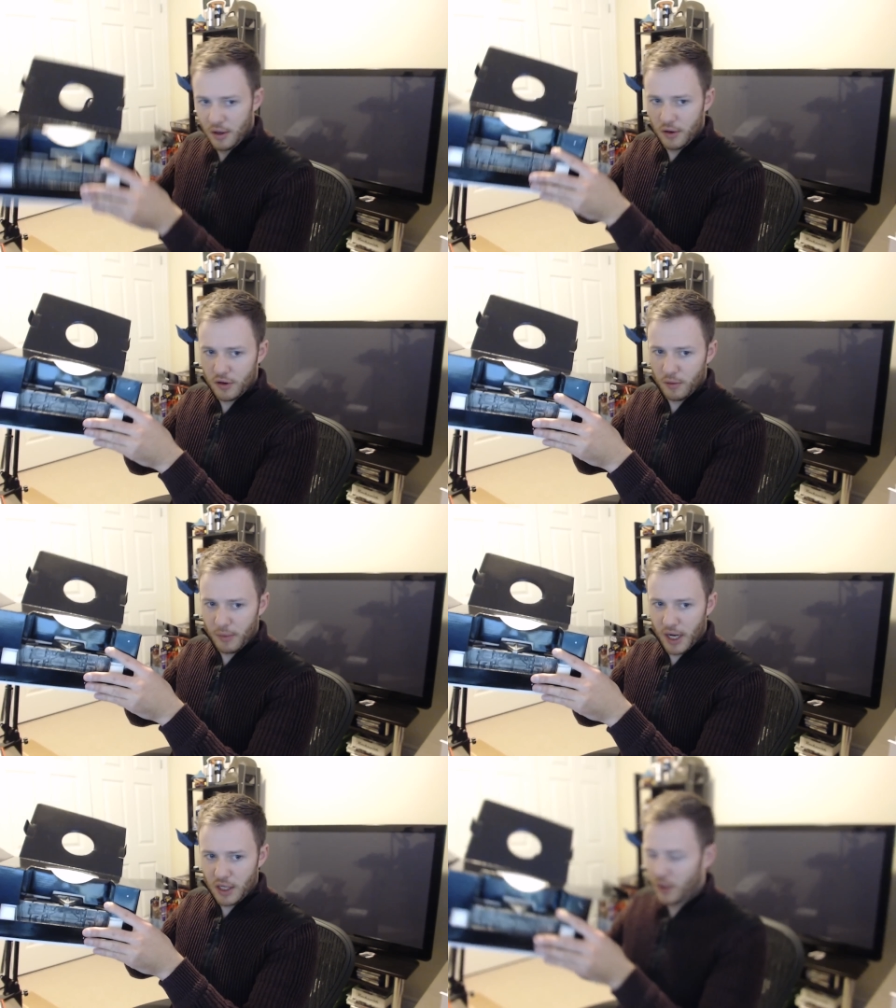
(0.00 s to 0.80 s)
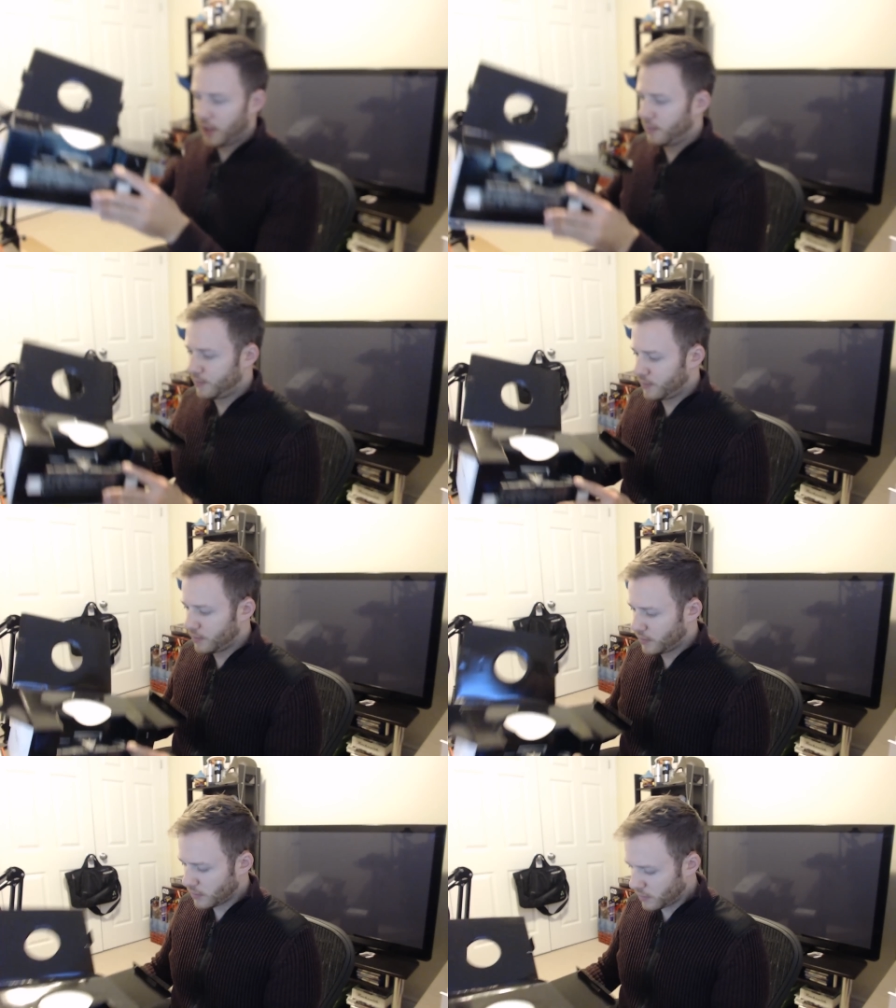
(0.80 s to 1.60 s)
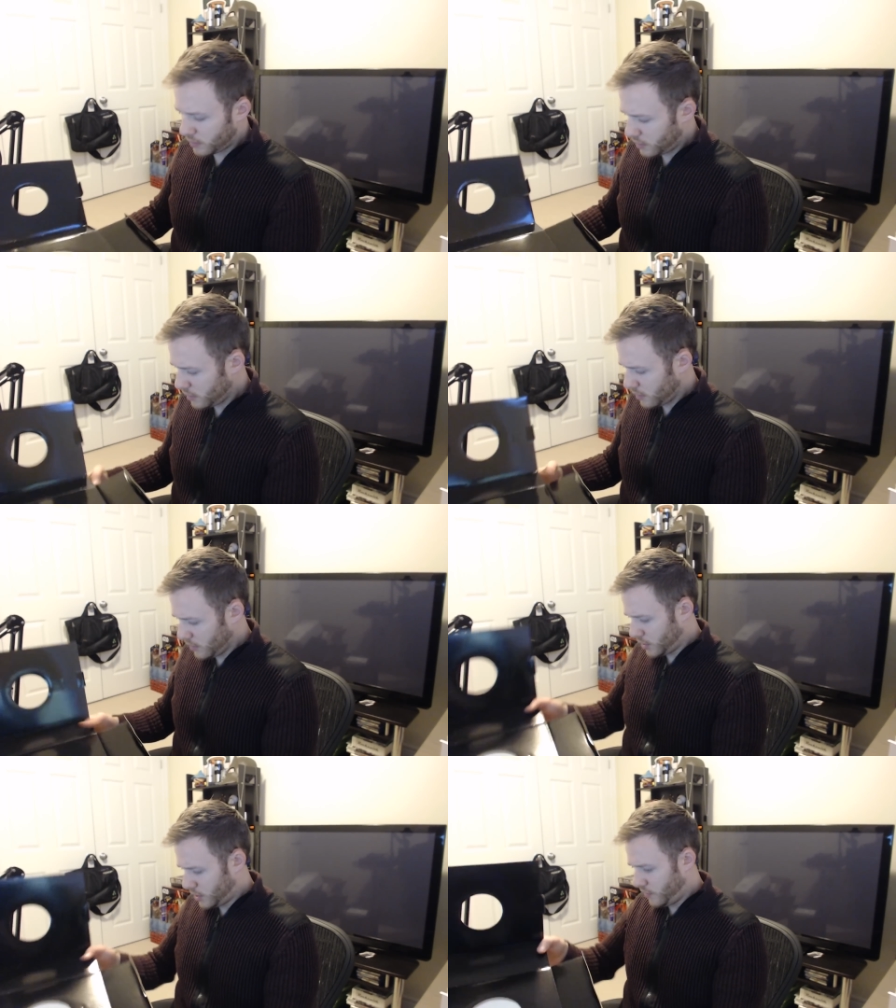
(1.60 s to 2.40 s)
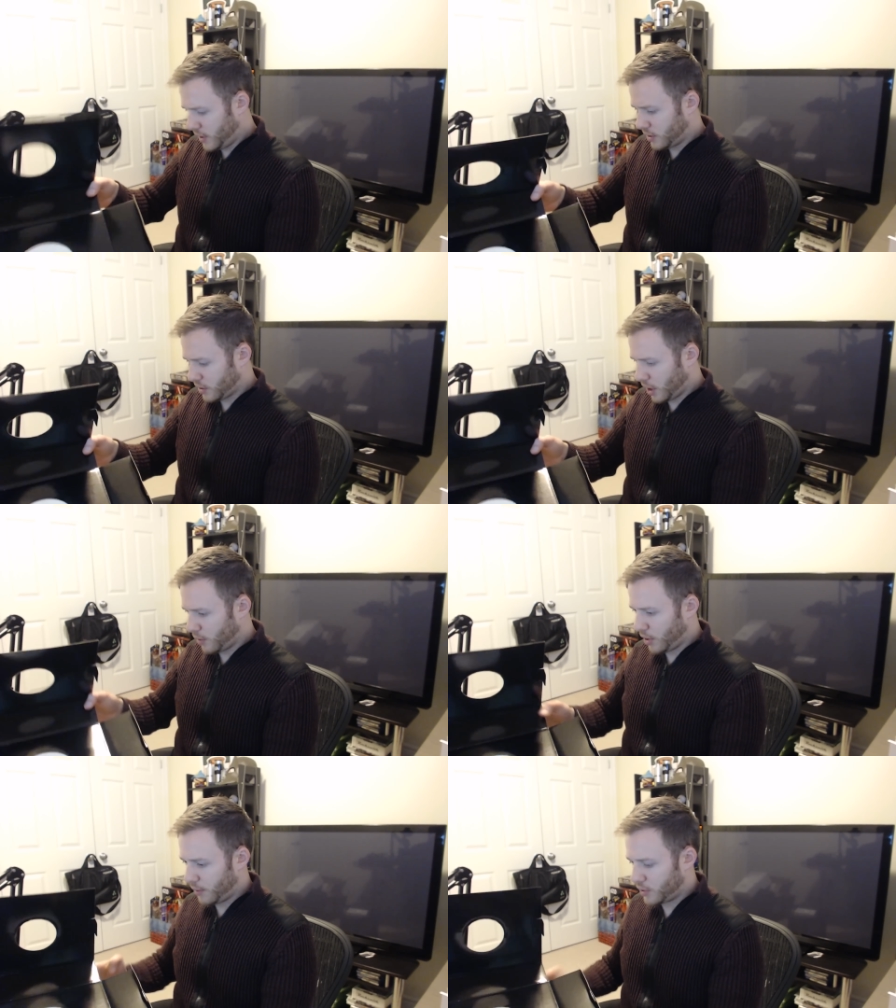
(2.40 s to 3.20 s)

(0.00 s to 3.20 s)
to the main unit. So you can get this cardboard up.